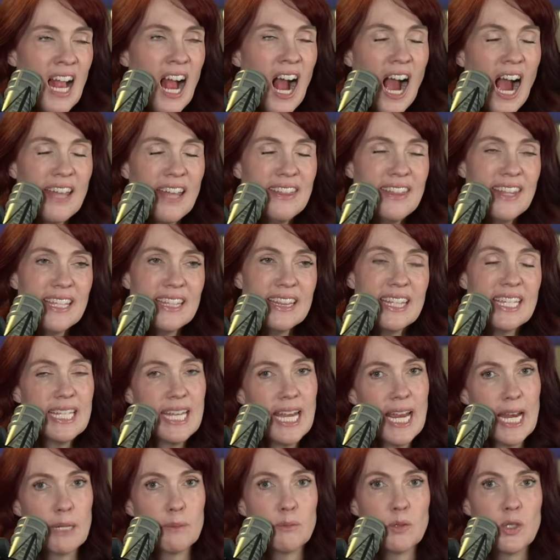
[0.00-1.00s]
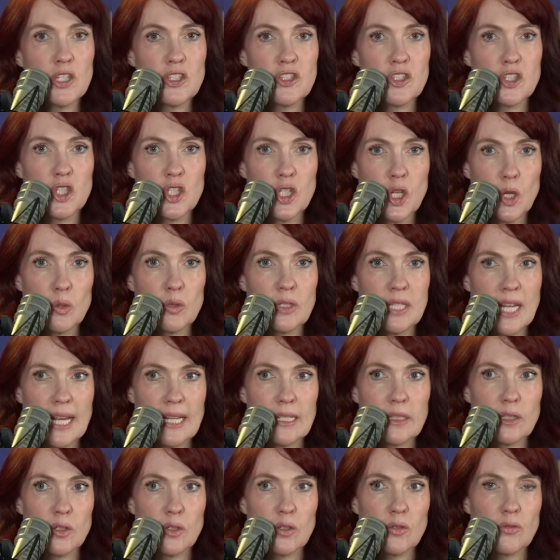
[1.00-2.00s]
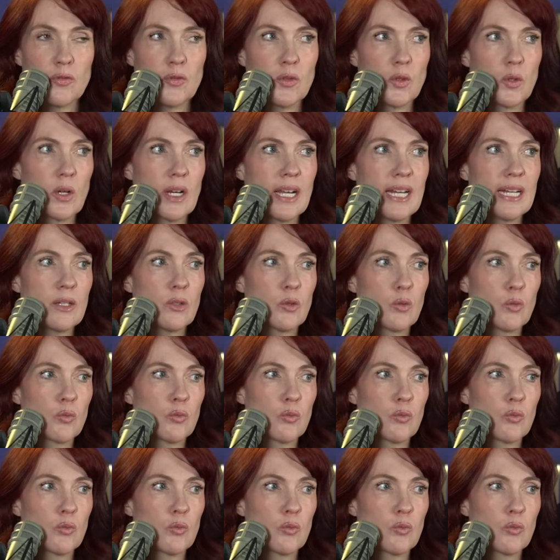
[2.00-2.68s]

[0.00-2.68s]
I think the cameras show Taylor for a